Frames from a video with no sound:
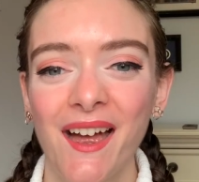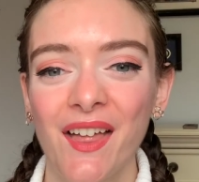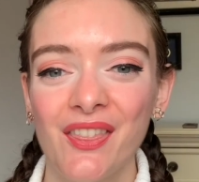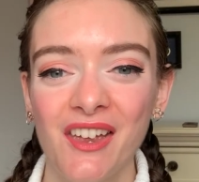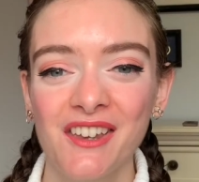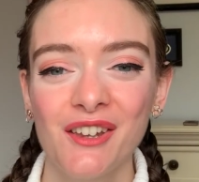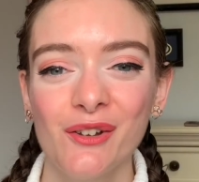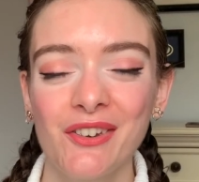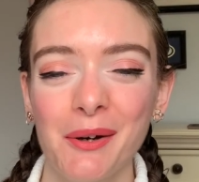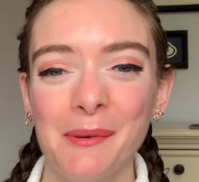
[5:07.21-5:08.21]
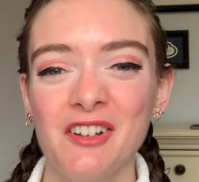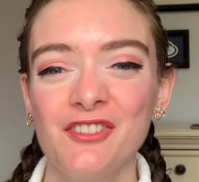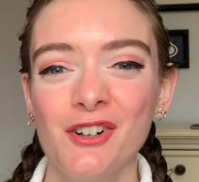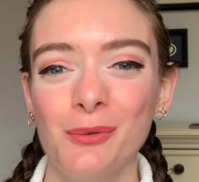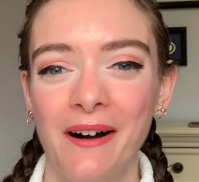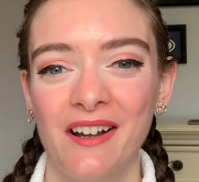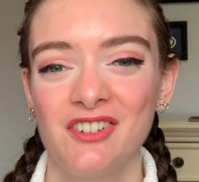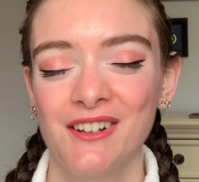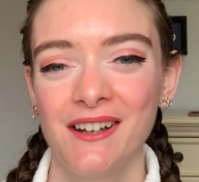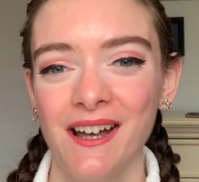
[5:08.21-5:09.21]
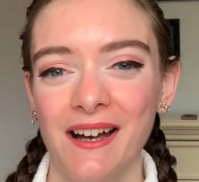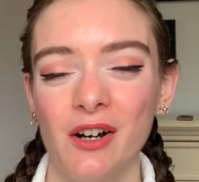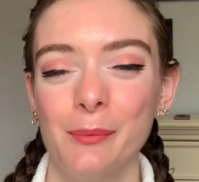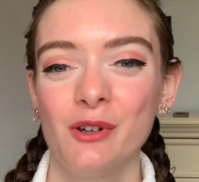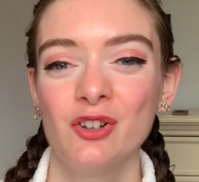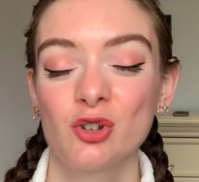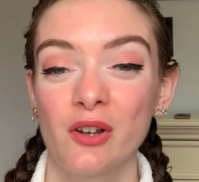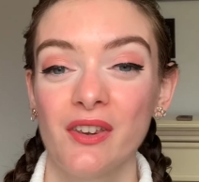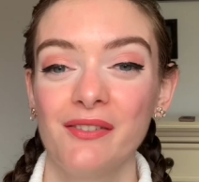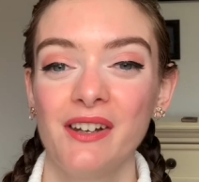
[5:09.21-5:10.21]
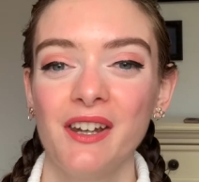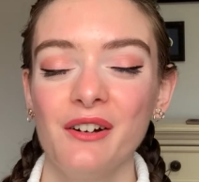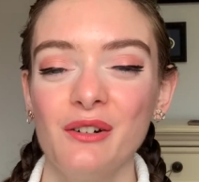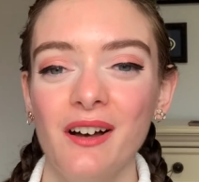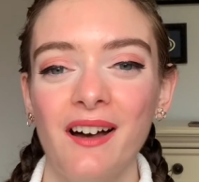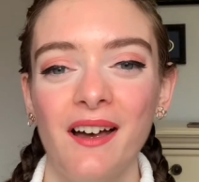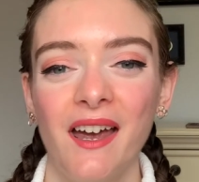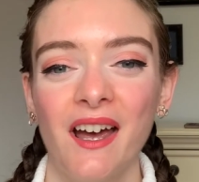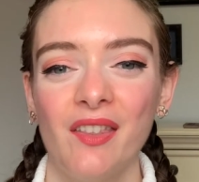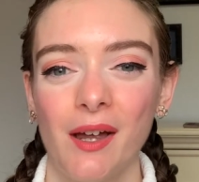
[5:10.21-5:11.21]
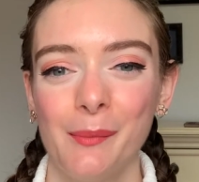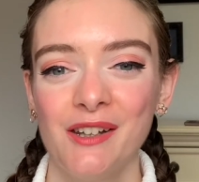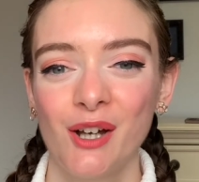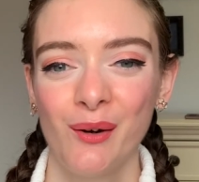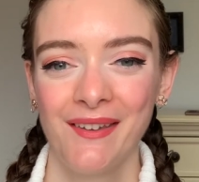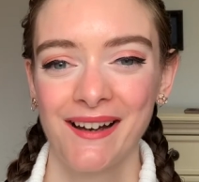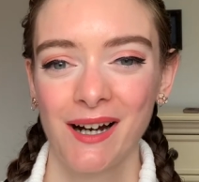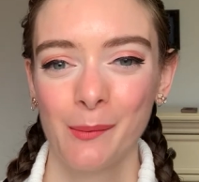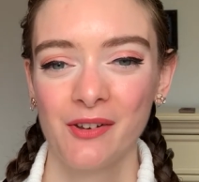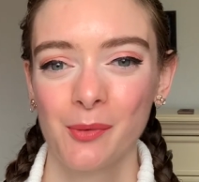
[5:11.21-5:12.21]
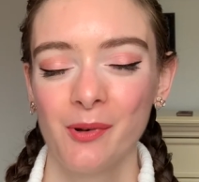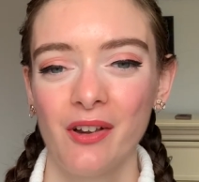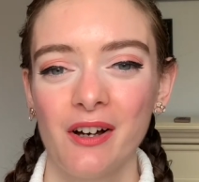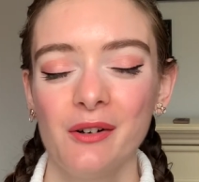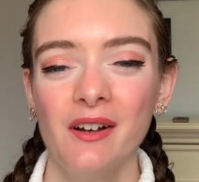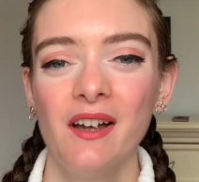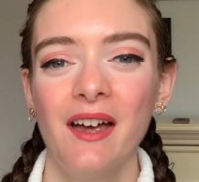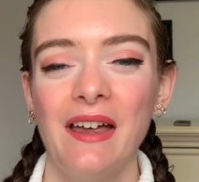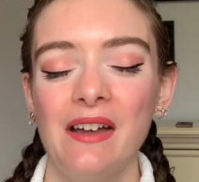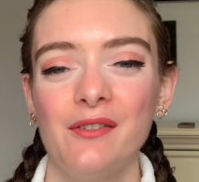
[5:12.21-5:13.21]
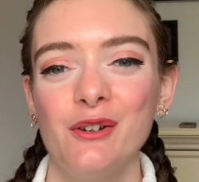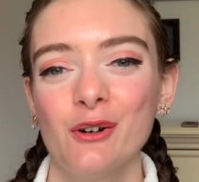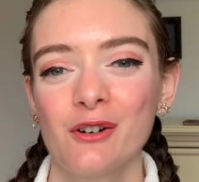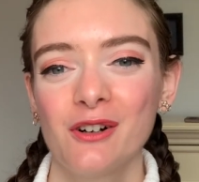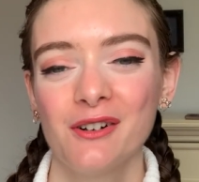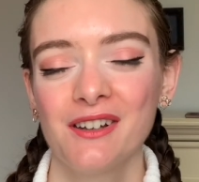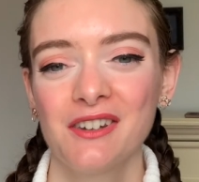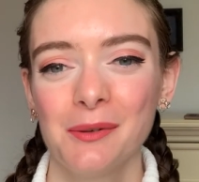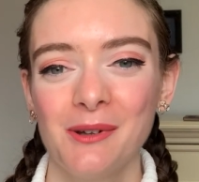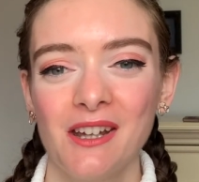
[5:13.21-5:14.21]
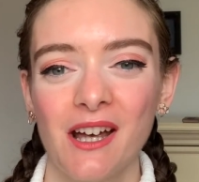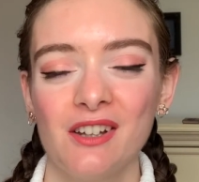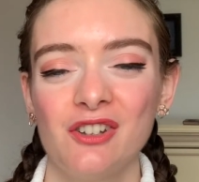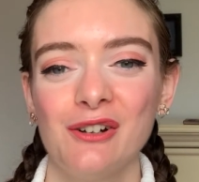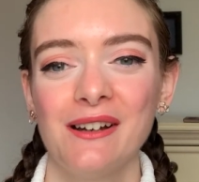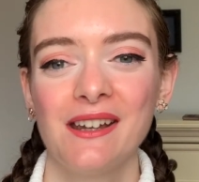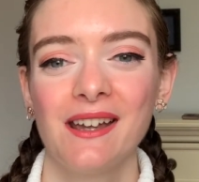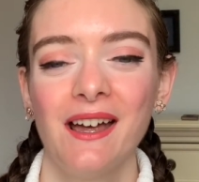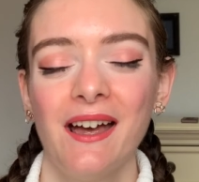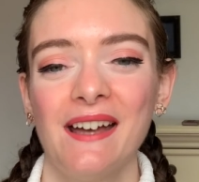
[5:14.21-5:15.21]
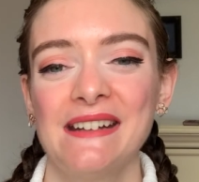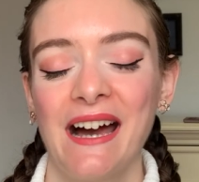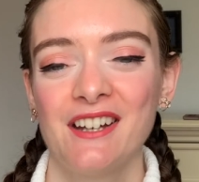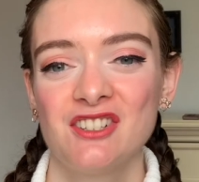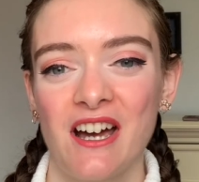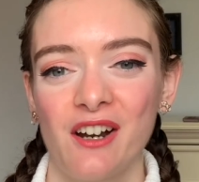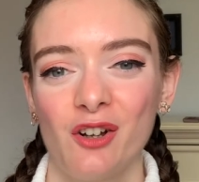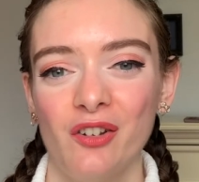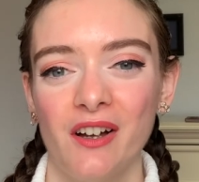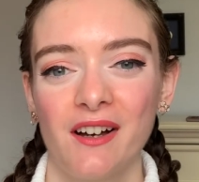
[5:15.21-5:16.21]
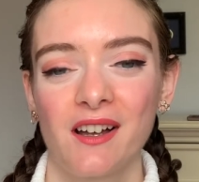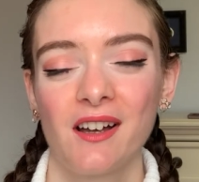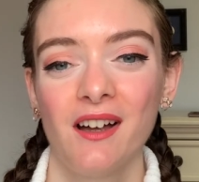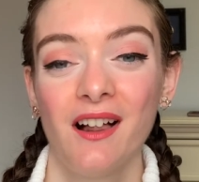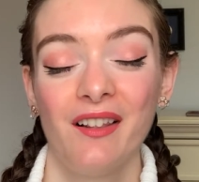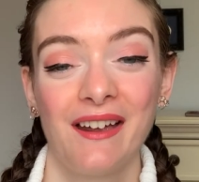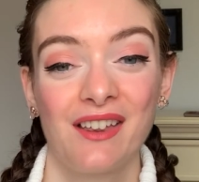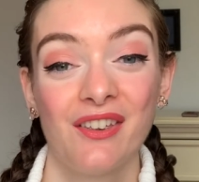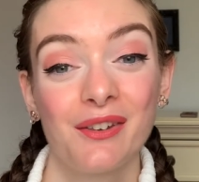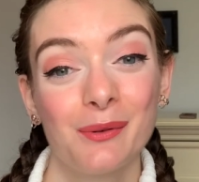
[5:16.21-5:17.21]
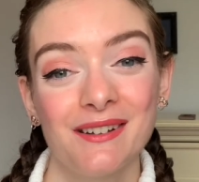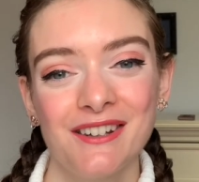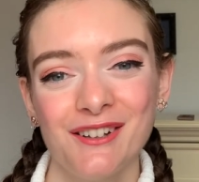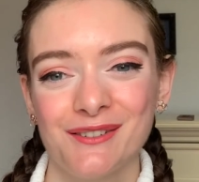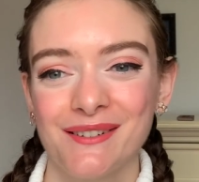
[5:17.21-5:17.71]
thank you so much for watching. I hope you enjoyed the video, and let me know in the comments below if you're going to be doing an eyeshadow look like this one too.